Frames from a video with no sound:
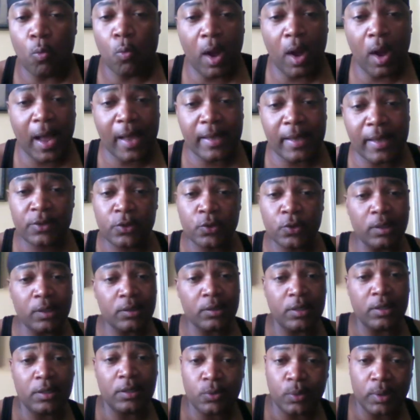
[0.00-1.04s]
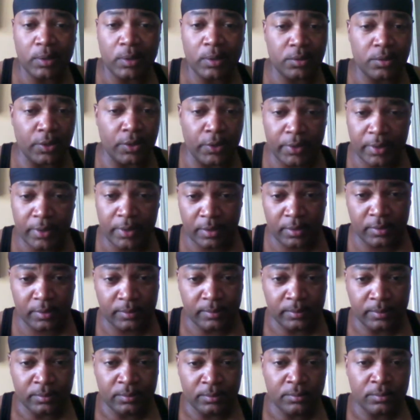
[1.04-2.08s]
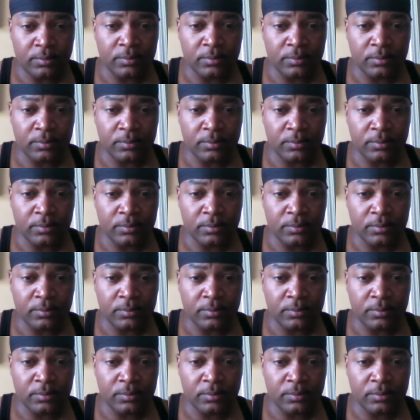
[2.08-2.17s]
why his drug test wasn't turned in.